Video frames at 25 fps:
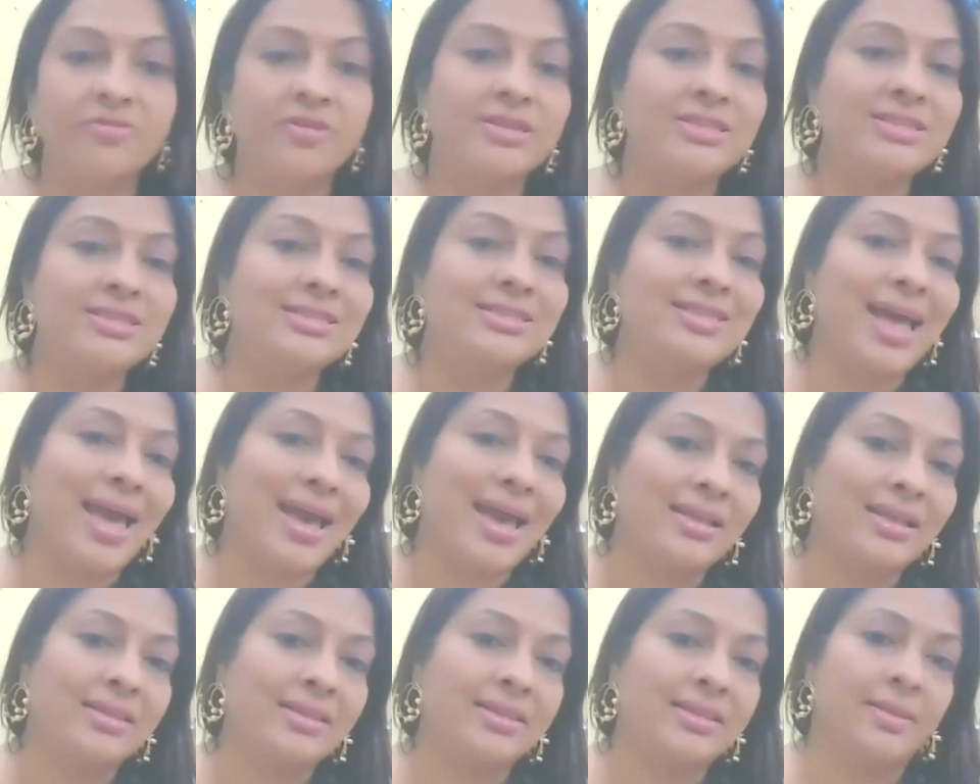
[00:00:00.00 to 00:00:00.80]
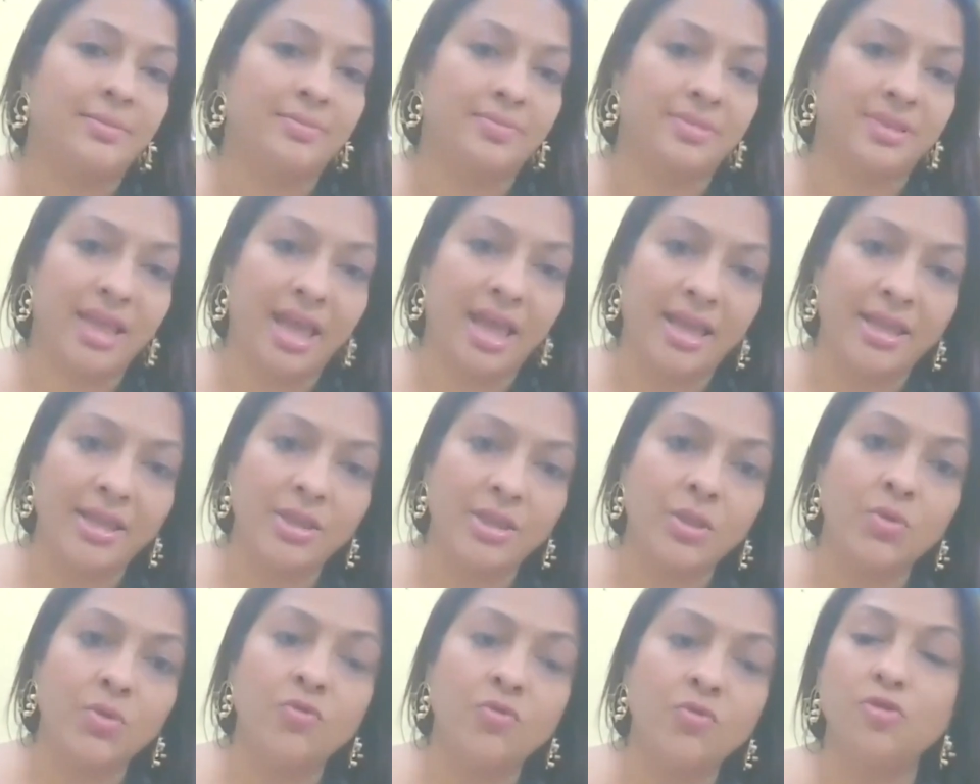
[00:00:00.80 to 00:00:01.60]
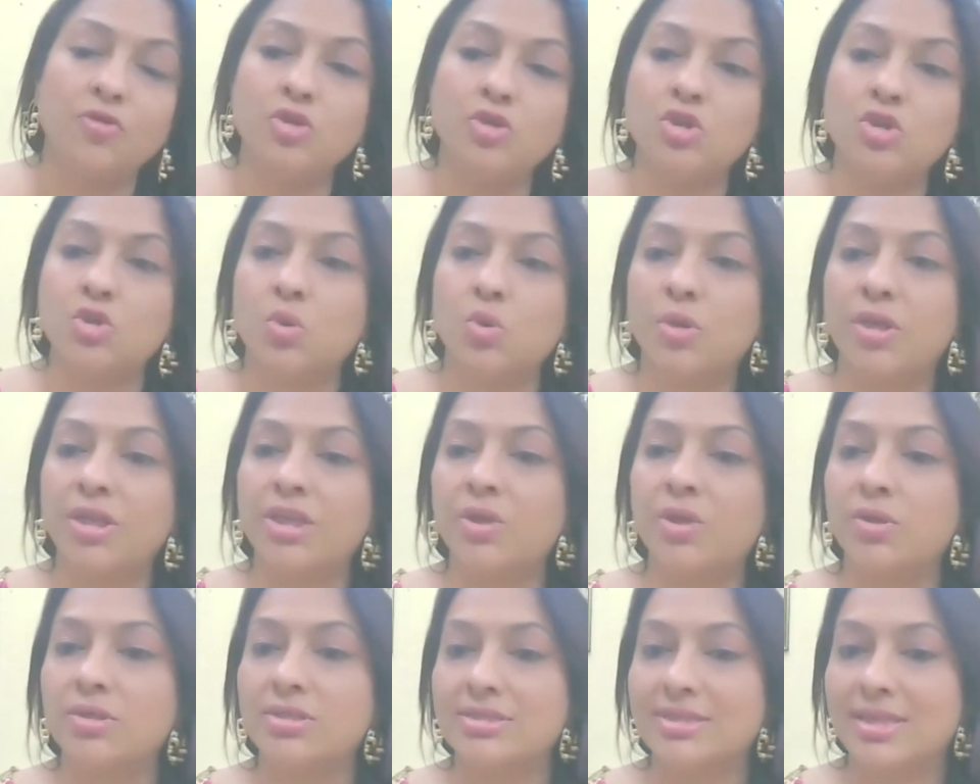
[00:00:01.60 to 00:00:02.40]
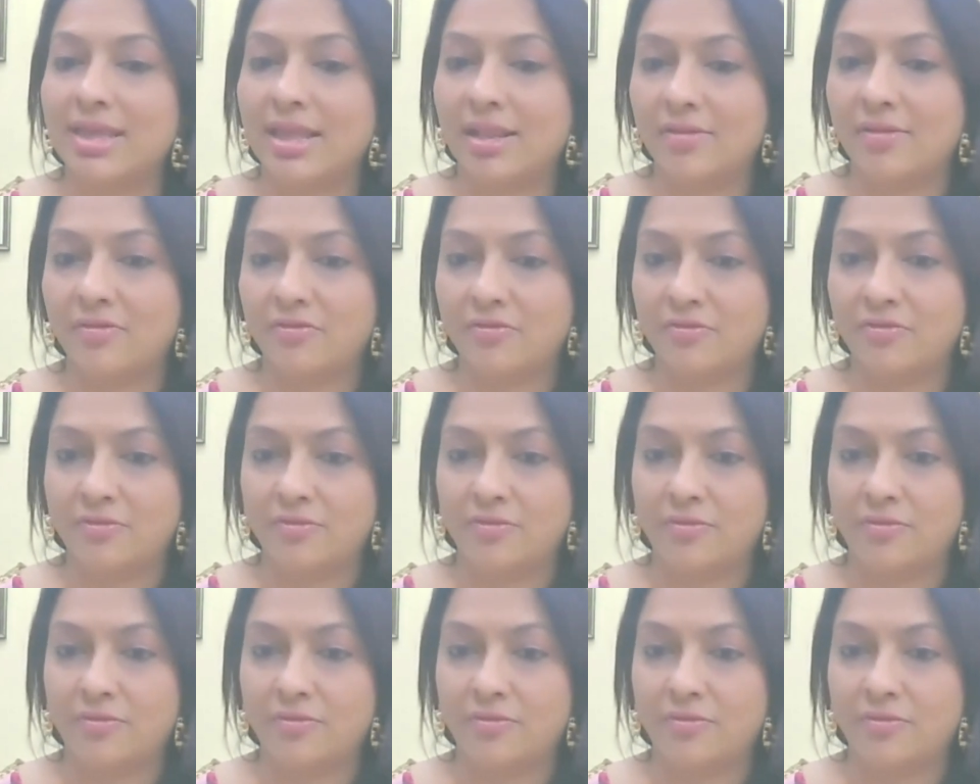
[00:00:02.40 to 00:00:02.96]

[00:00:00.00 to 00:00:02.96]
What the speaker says: First, thank them. Thank you for showing yourself.